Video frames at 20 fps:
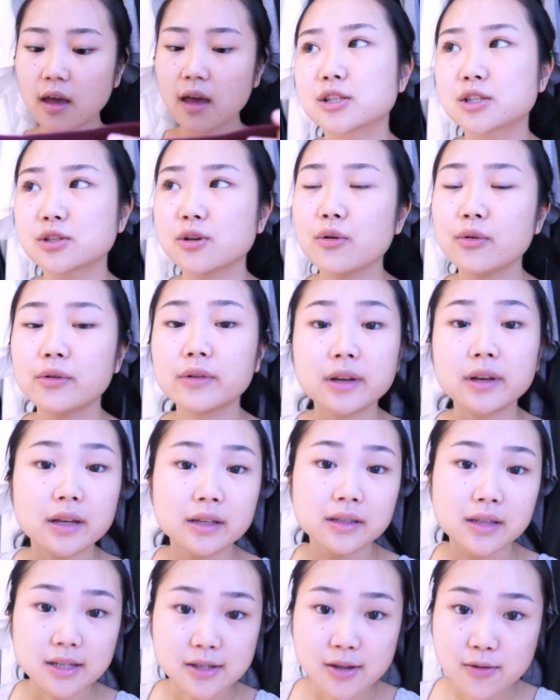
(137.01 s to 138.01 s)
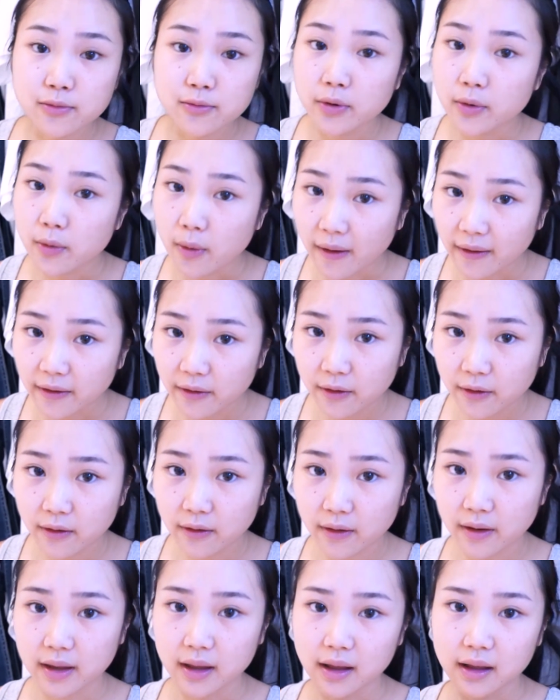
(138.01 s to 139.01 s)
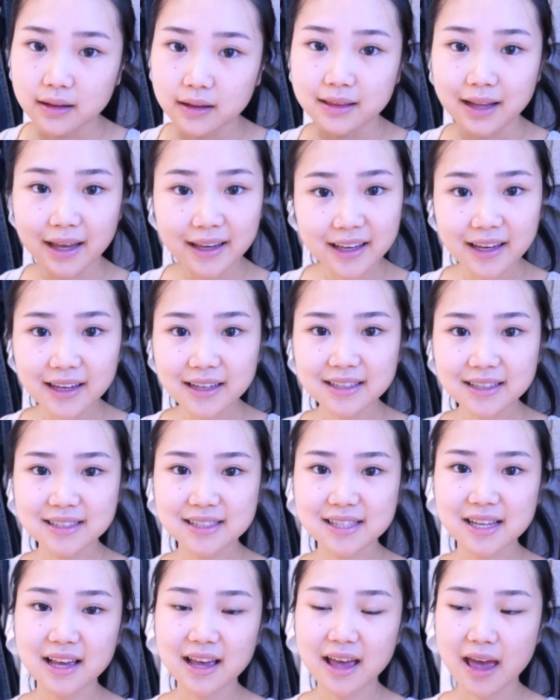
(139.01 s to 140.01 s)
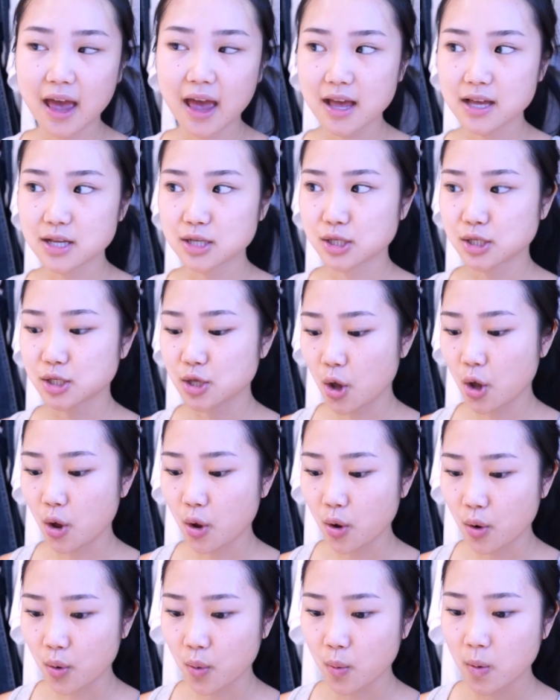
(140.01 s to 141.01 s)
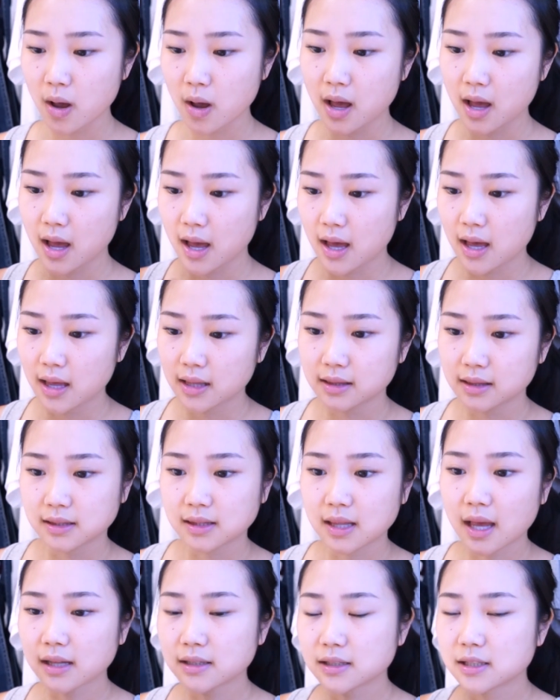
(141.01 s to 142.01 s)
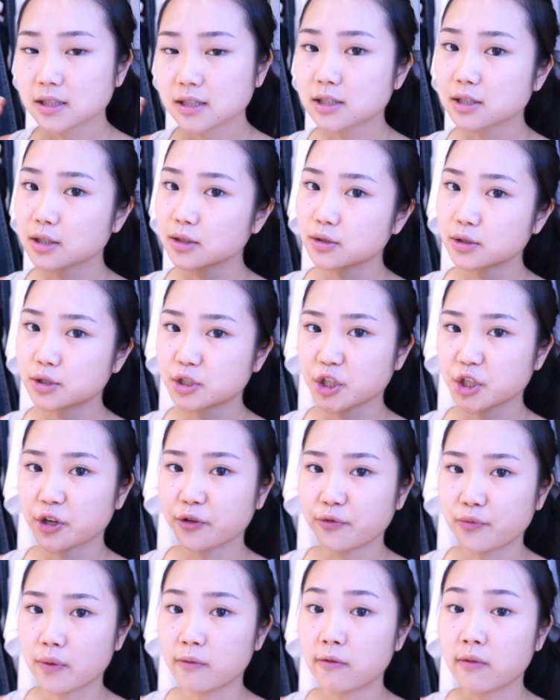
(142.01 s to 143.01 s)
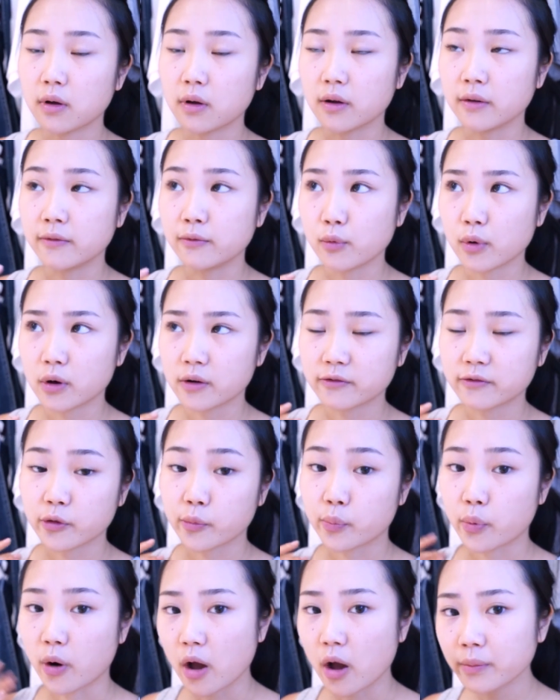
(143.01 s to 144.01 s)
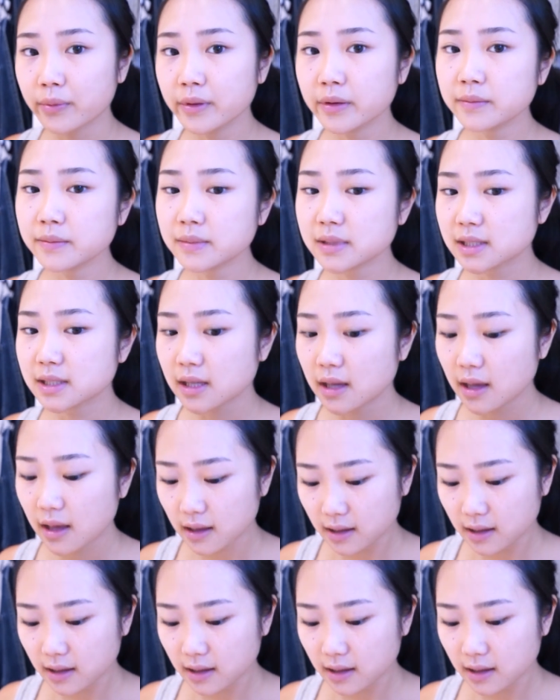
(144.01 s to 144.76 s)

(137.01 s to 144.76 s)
Also, it doesn't require leggings, so that's a solution of one of the problems.